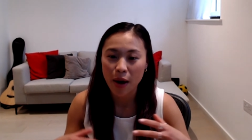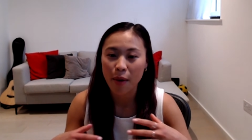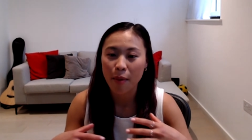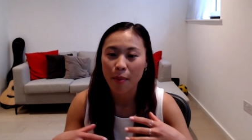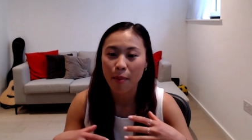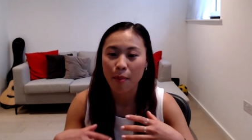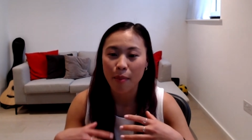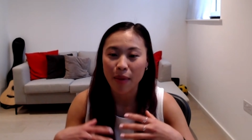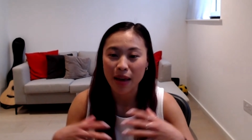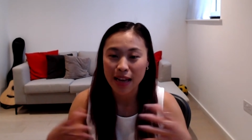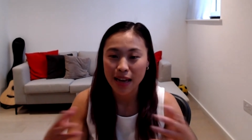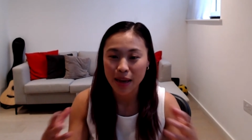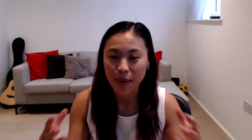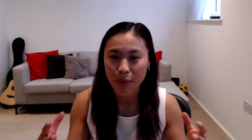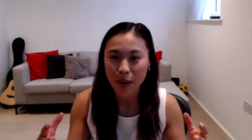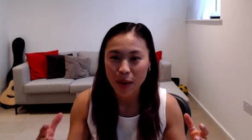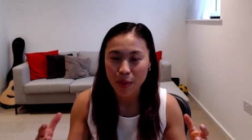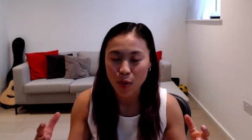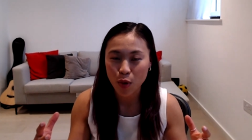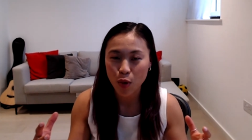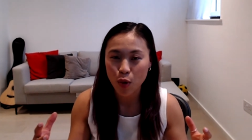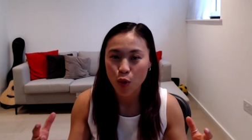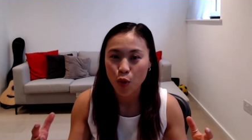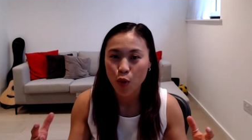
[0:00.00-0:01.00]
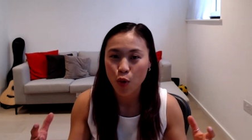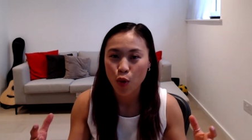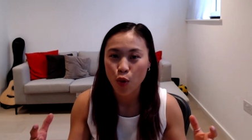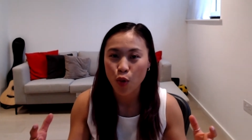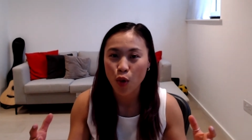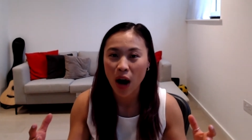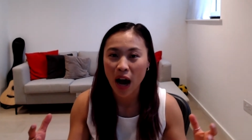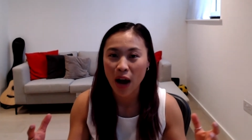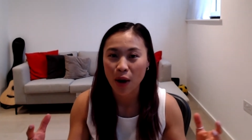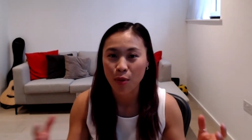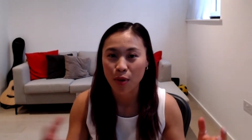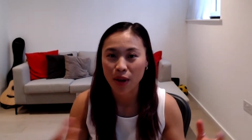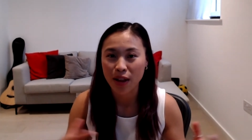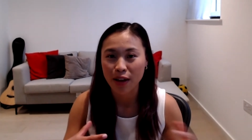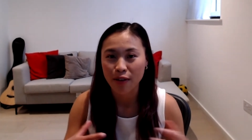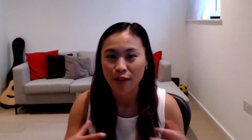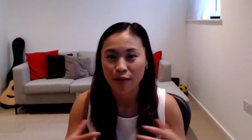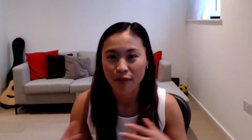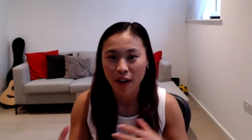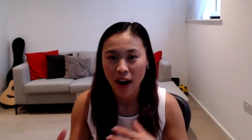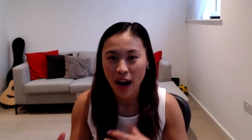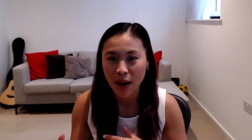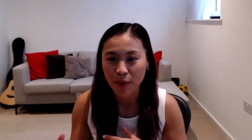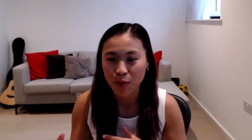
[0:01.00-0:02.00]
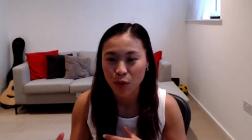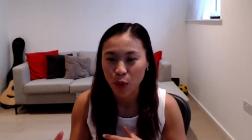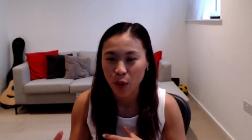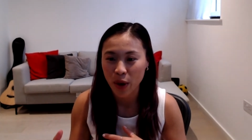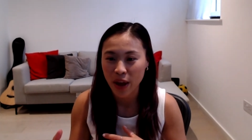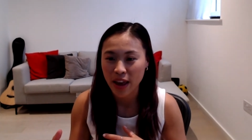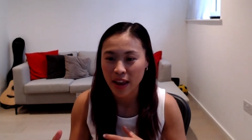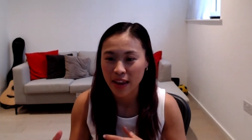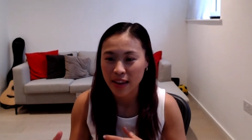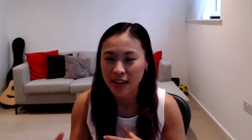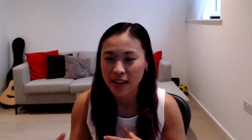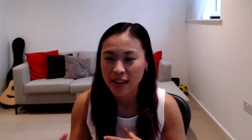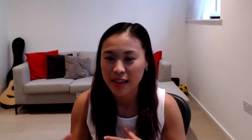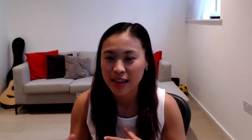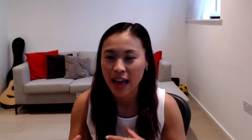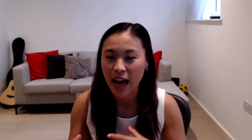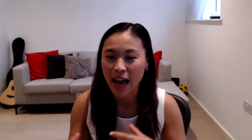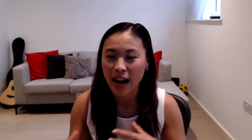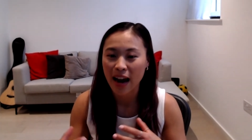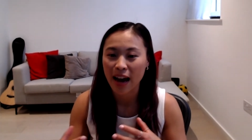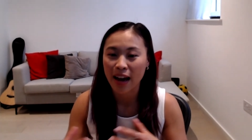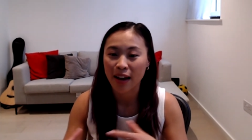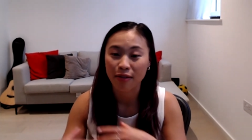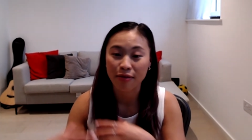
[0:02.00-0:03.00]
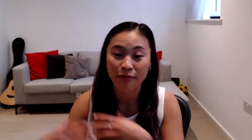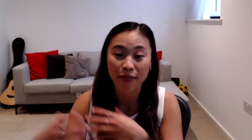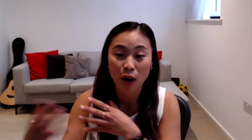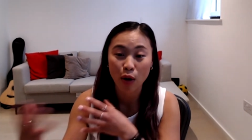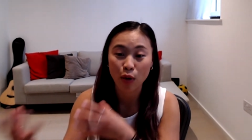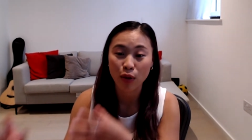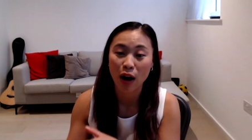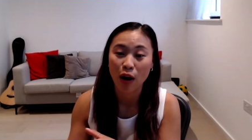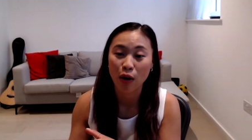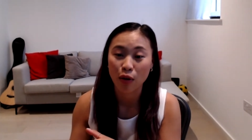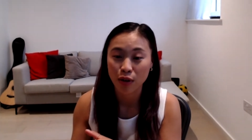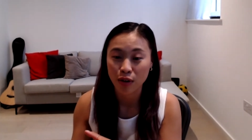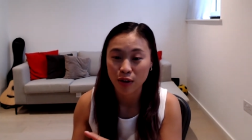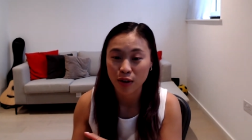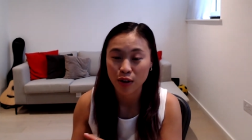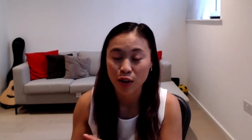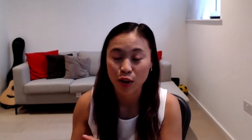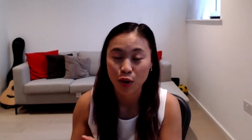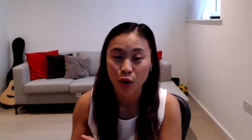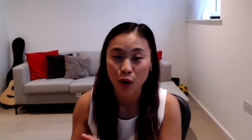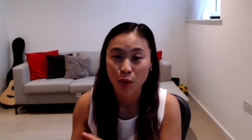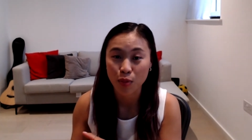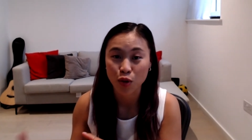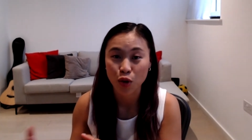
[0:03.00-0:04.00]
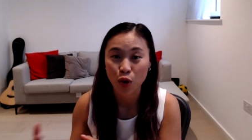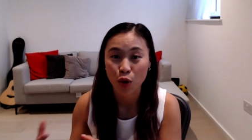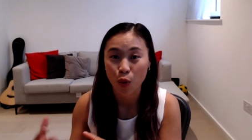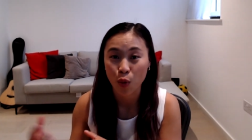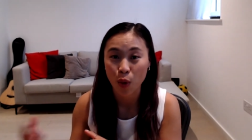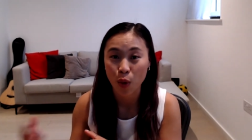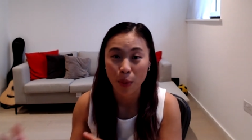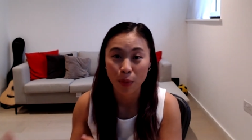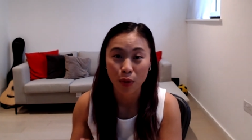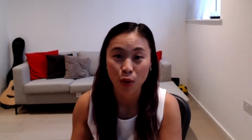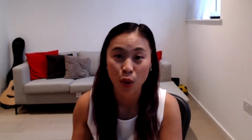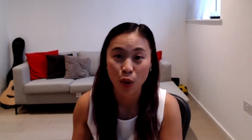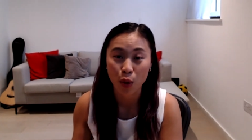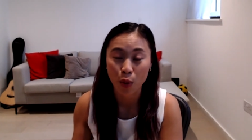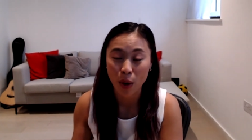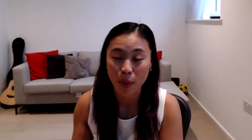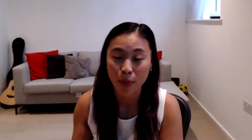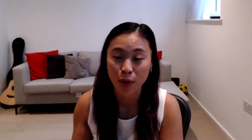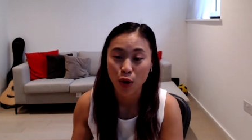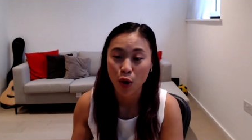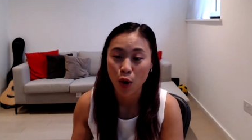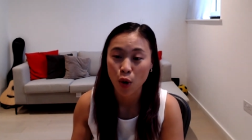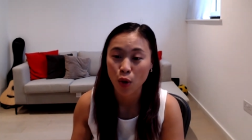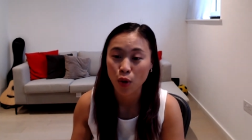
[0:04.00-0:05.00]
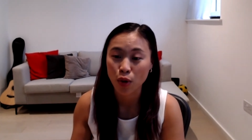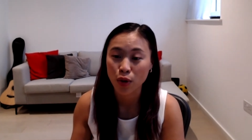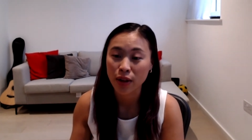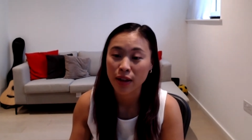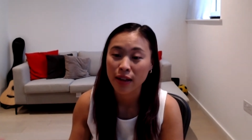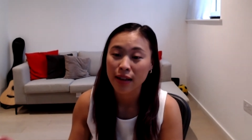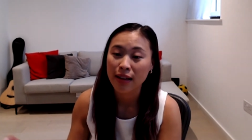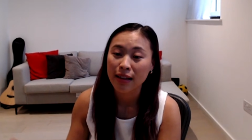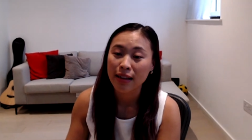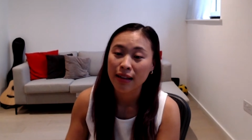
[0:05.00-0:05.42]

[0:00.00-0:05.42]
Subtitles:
meeting people who I really vibed with, that I fell down the crypto and Web3 rabbit hole.